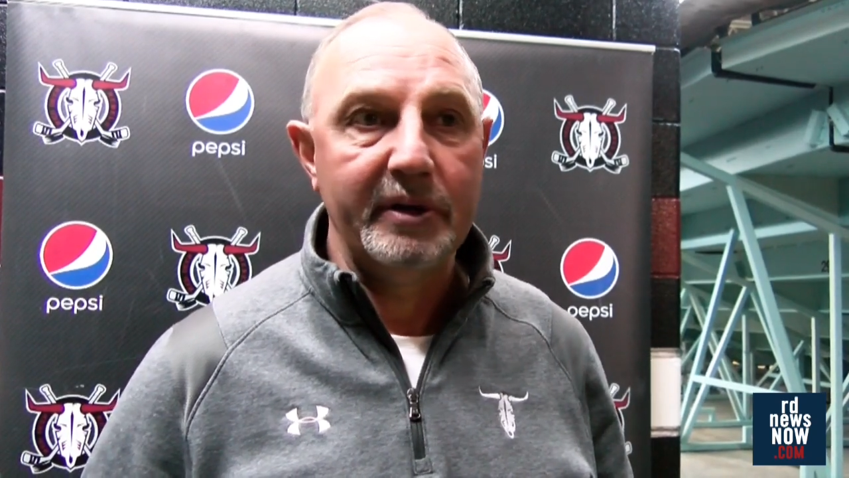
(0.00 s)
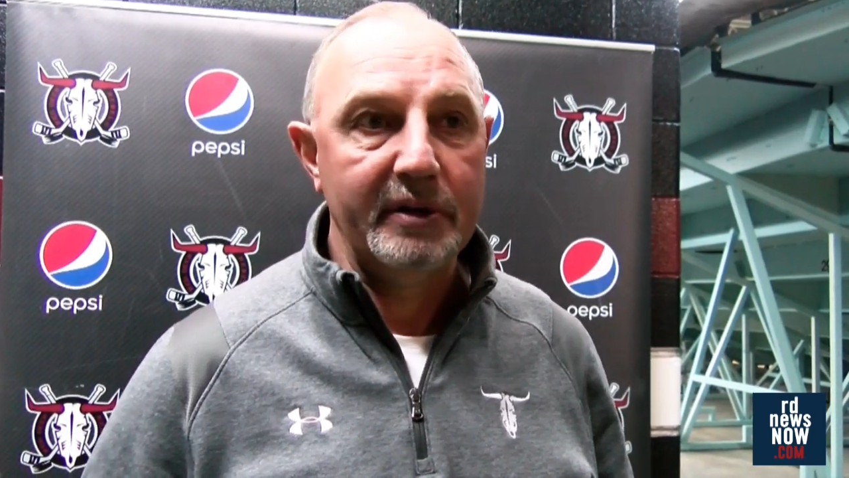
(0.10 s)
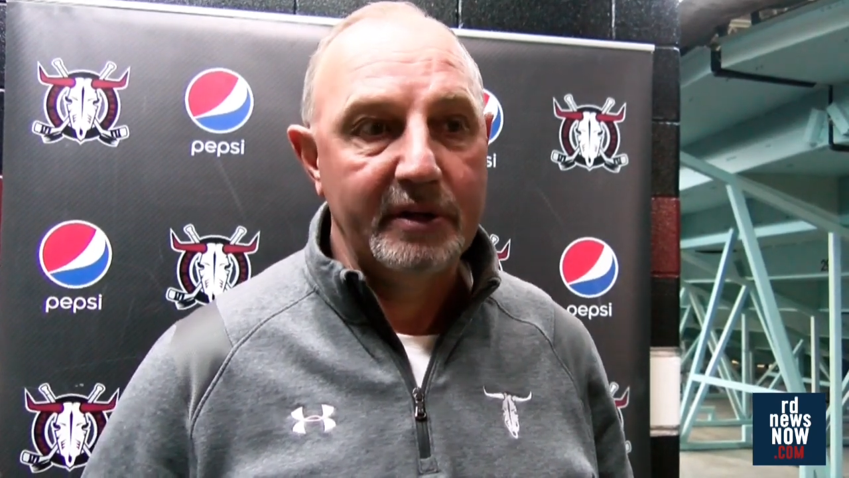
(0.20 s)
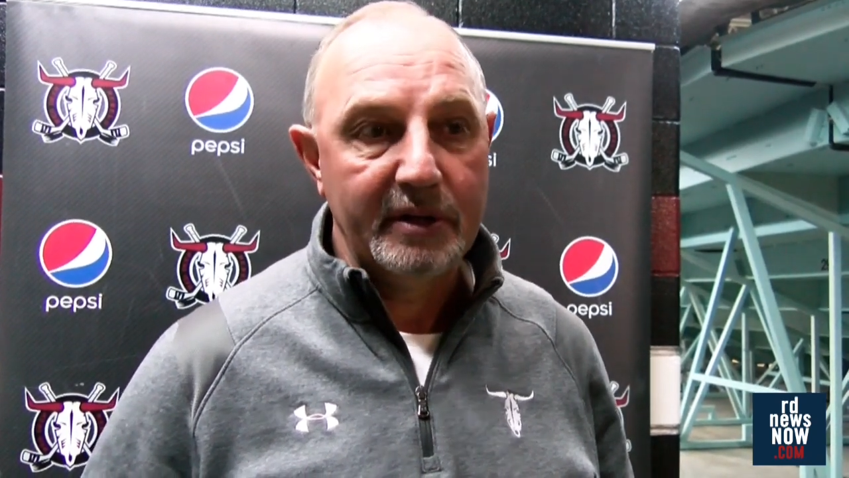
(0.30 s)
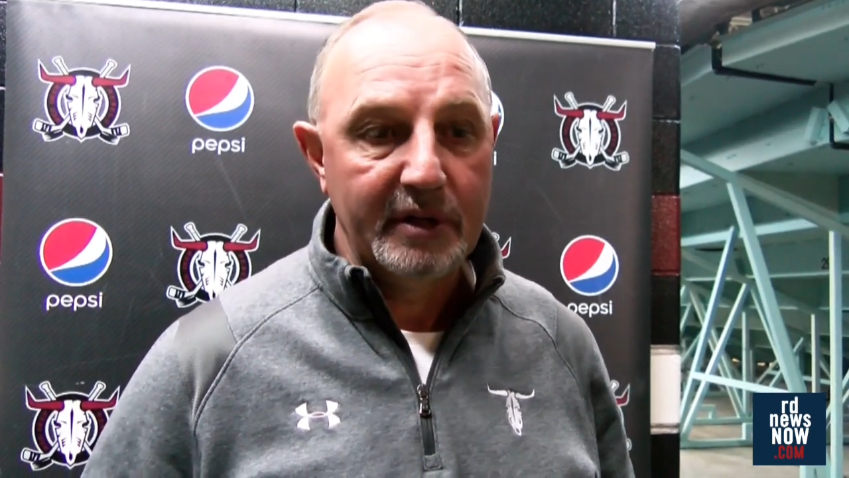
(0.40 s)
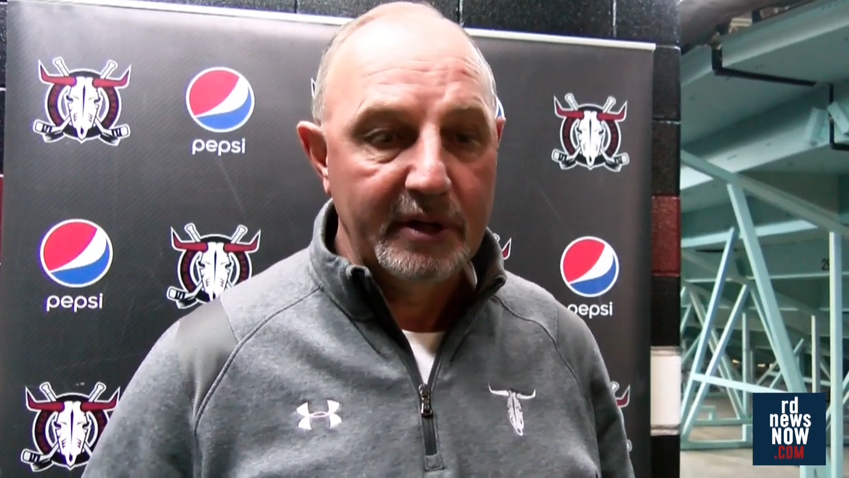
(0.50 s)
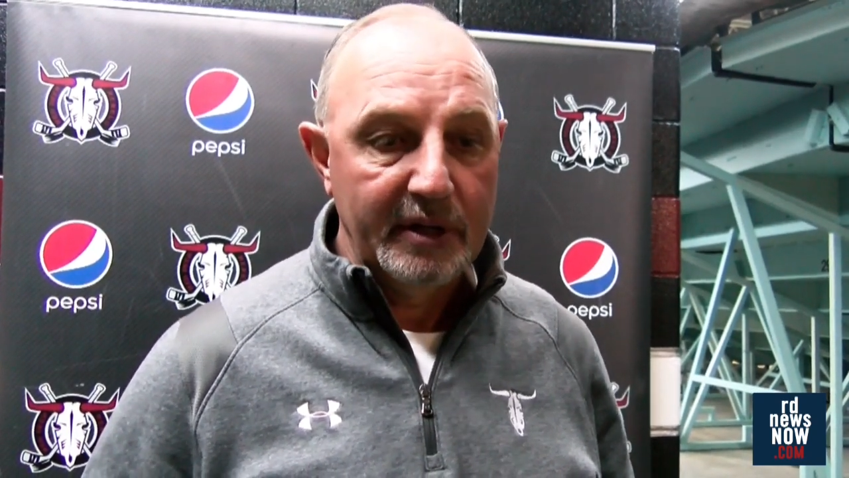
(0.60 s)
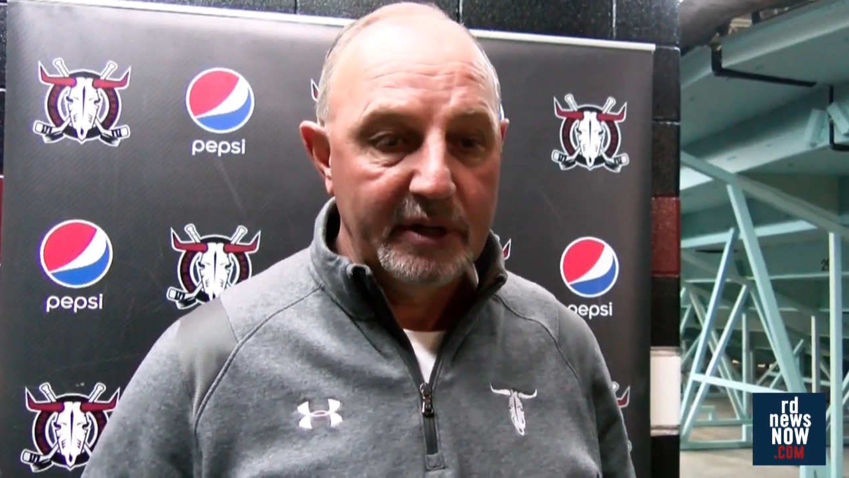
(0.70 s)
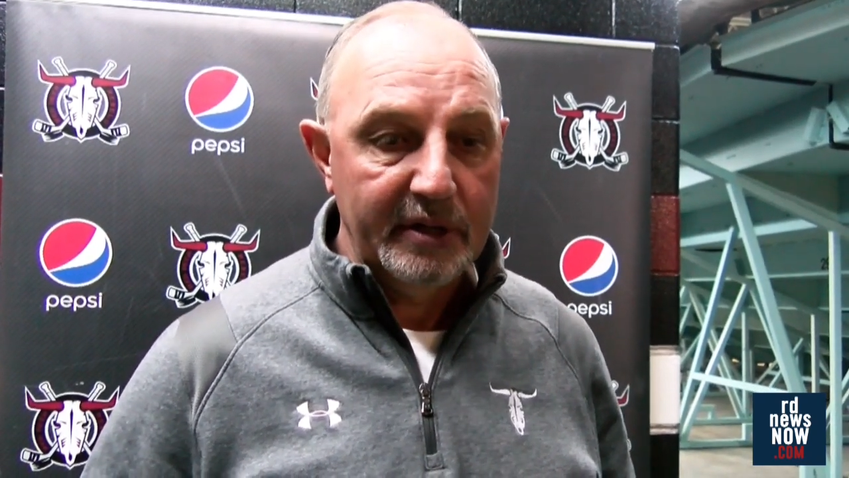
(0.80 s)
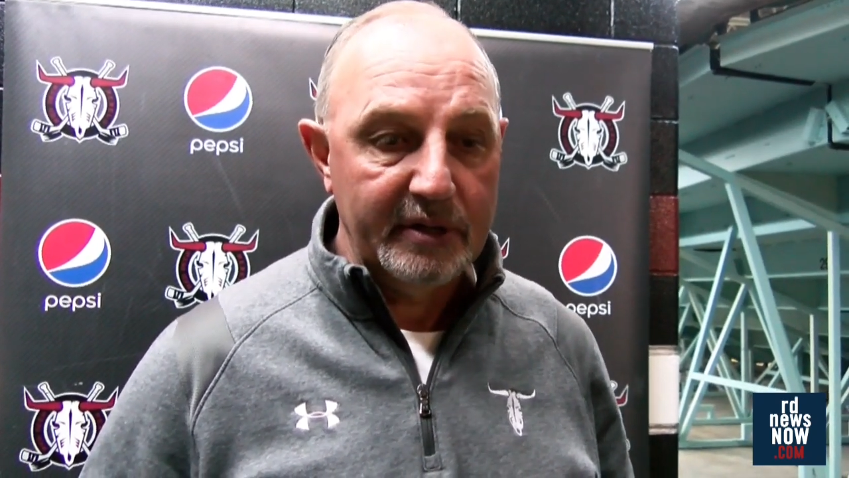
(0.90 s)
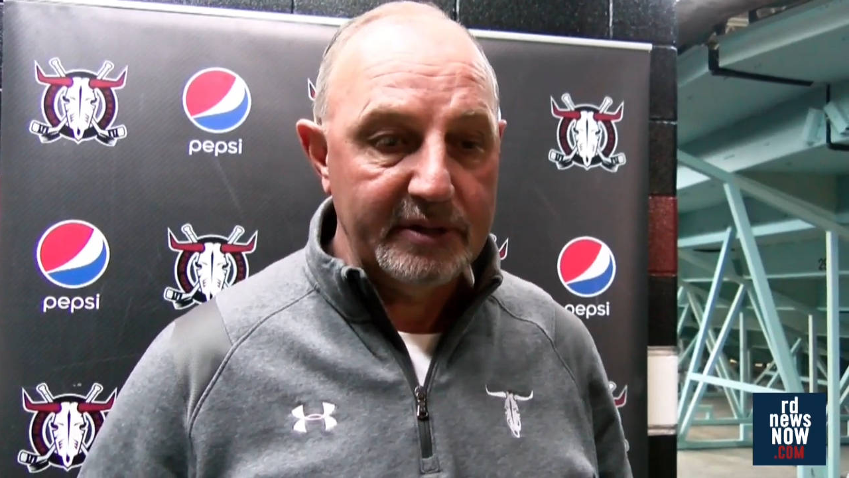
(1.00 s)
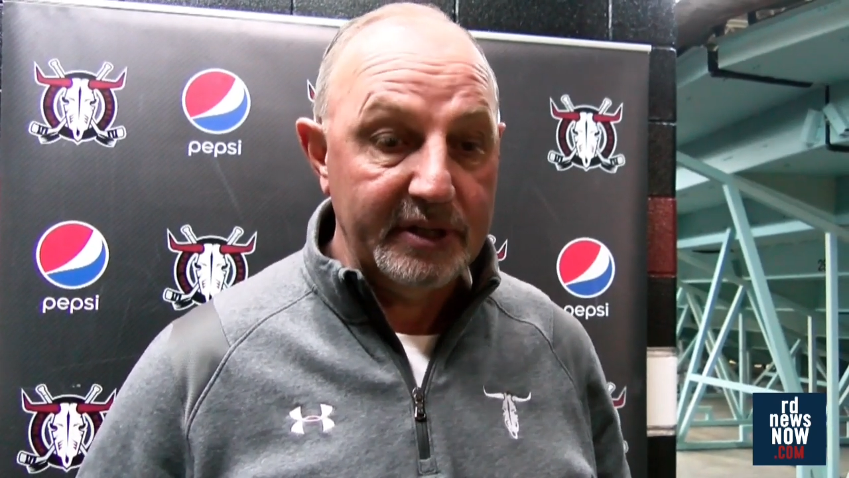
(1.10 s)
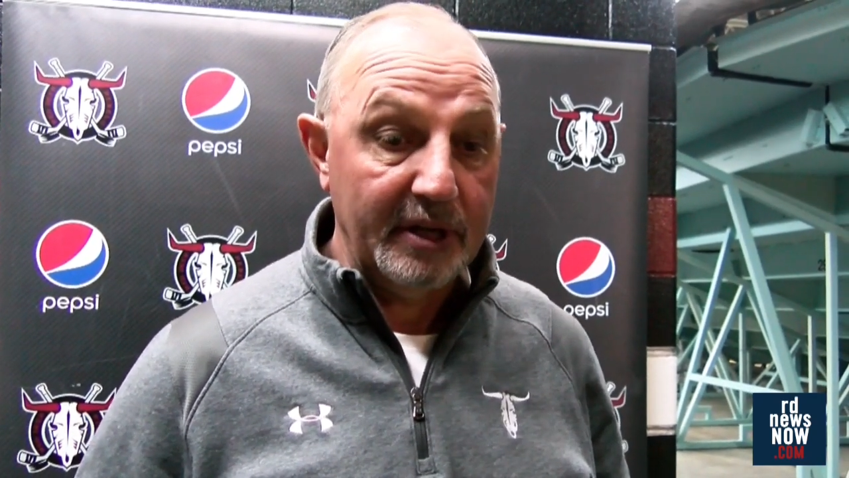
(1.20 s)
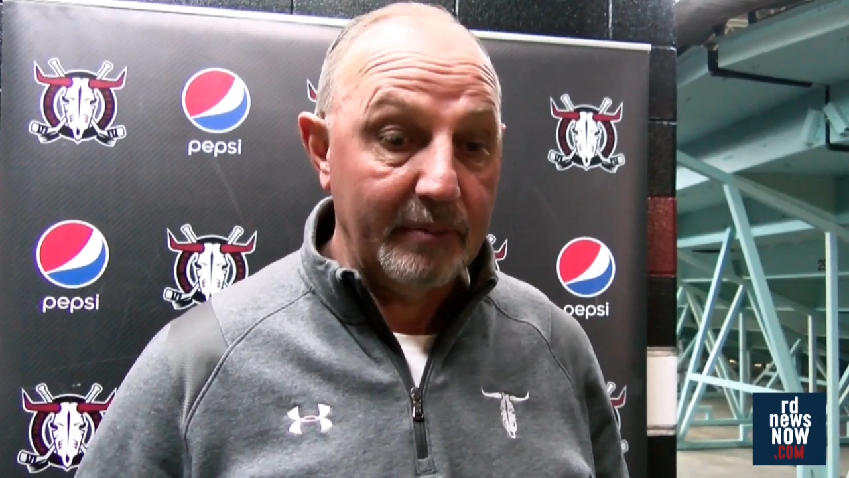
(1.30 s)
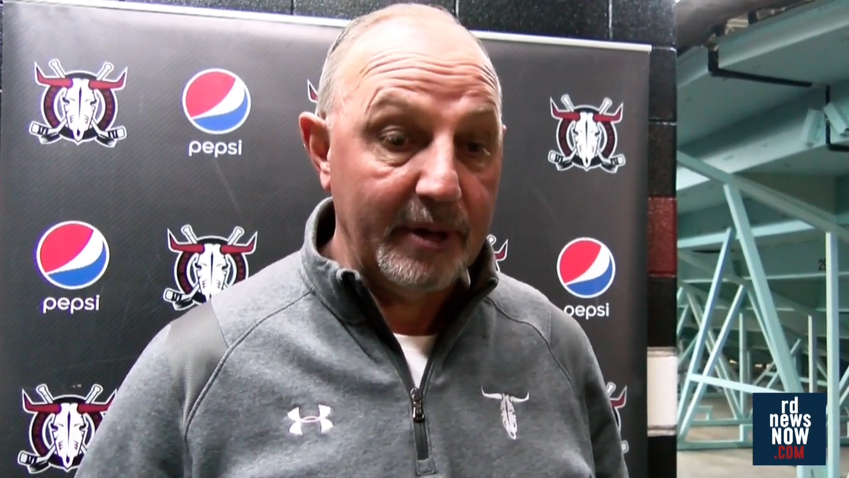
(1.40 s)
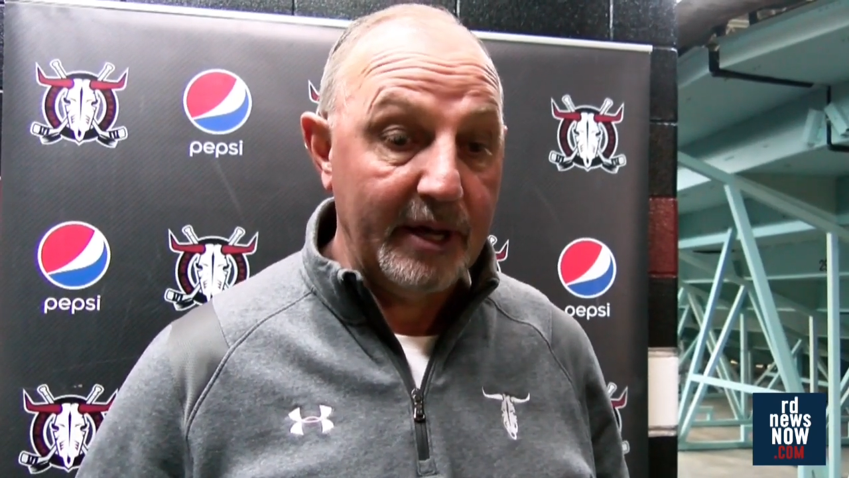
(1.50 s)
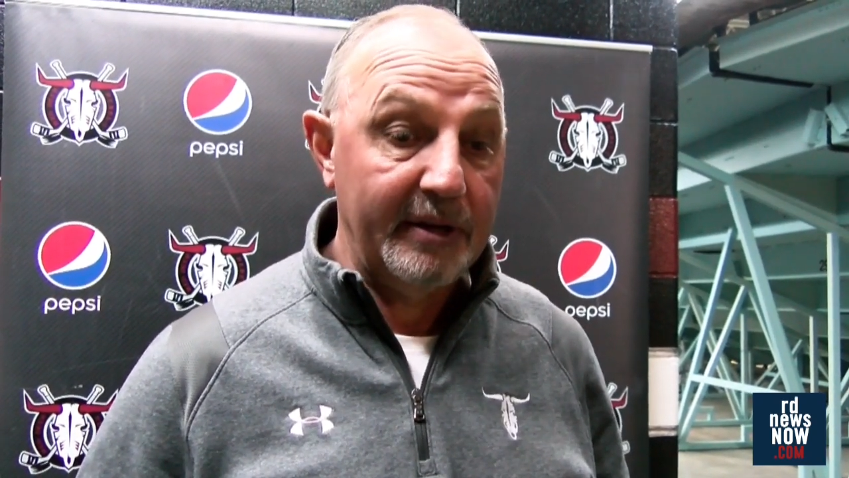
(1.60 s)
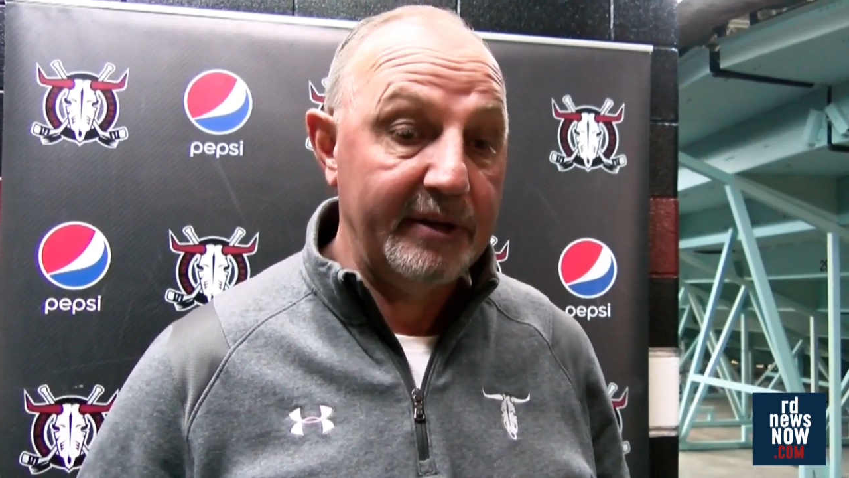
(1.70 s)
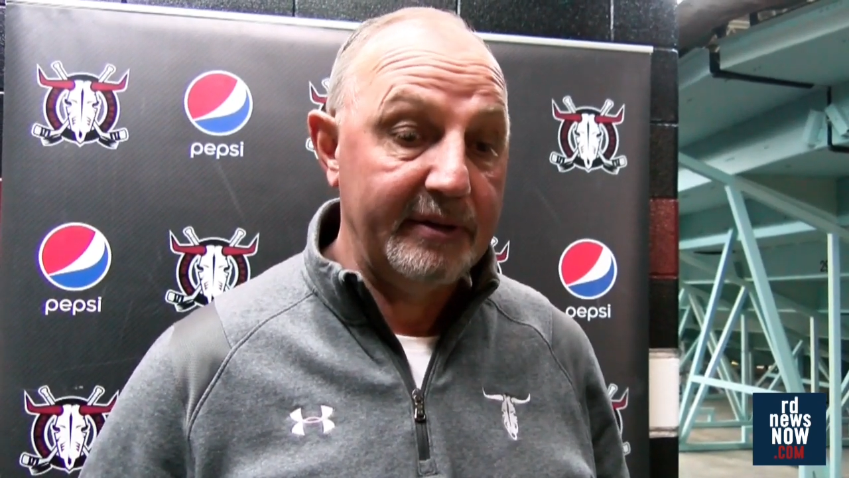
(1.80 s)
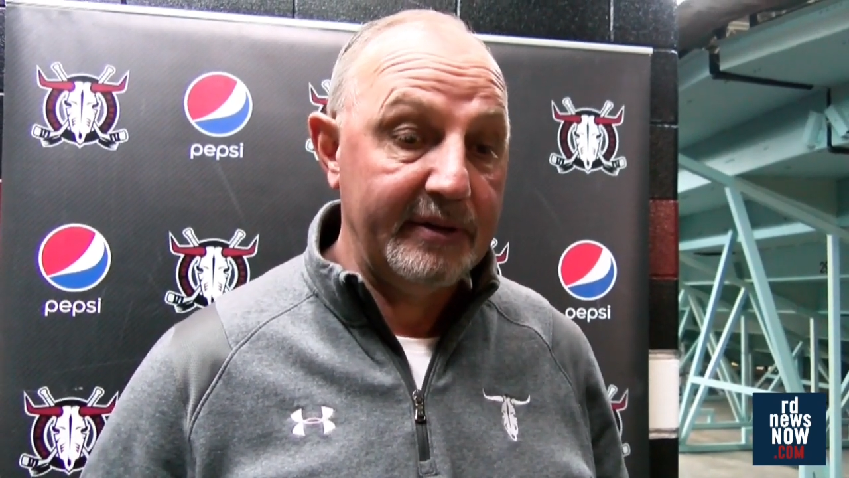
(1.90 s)
And here's a young man
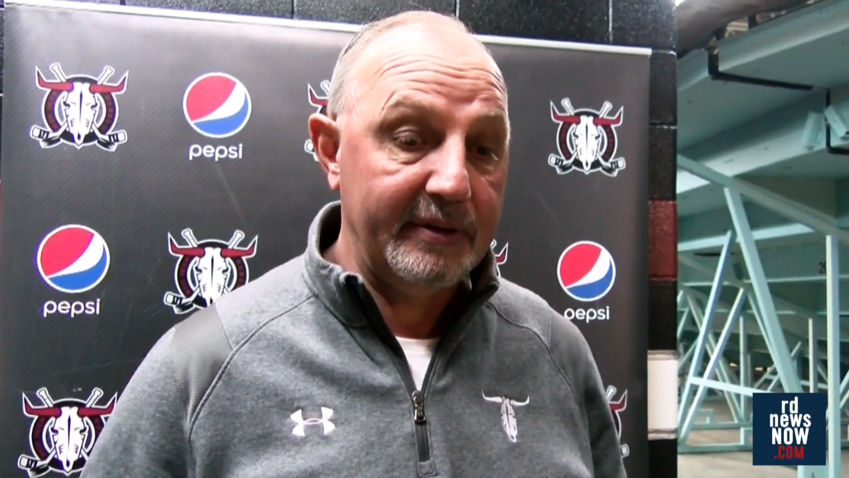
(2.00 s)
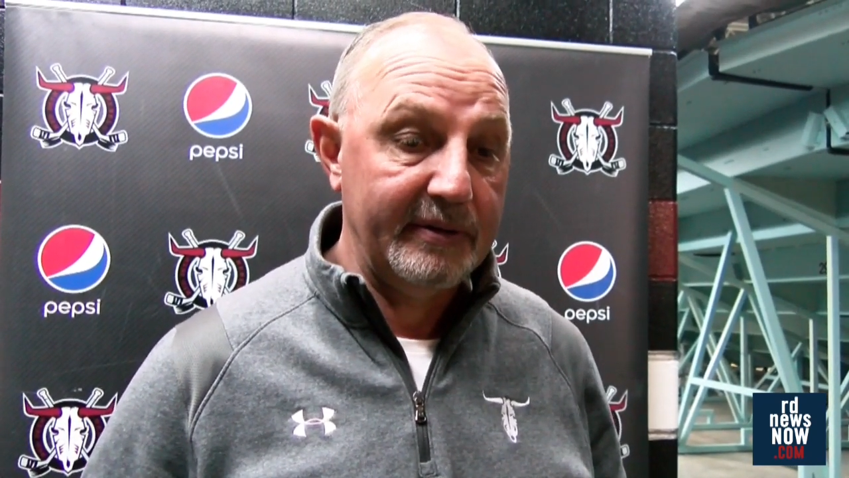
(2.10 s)
that,